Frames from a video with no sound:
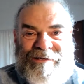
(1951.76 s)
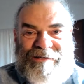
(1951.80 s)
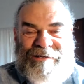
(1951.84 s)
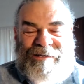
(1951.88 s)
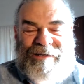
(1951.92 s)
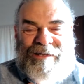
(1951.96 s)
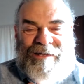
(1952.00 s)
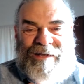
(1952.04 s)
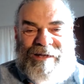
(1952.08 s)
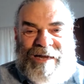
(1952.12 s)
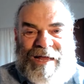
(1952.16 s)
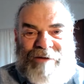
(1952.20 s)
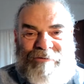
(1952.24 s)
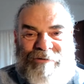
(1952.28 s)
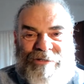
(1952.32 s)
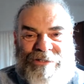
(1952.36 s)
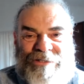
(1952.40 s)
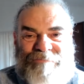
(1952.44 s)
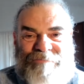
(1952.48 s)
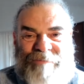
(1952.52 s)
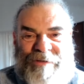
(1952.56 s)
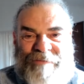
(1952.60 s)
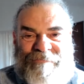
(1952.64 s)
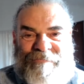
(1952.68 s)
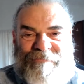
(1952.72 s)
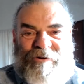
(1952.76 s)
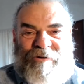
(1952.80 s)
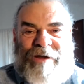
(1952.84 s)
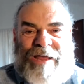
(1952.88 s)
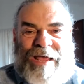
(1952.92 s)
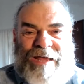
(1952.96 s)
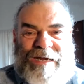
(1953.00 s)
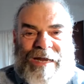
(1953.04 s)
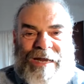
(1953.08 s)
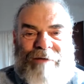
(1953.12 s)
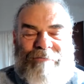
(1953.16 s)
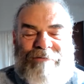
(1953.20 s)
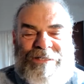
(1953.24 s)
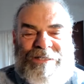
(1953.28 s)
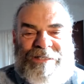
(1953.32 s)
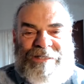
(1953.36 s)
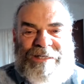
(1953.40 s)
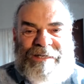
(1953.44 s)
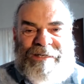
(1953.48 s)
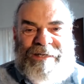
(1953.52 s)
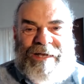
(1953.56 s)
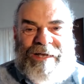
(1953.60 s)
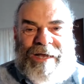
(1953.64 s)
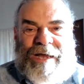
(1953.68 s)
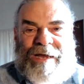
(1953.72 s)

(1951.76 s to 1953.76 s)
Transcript: And I was, beforehand, I was thinking,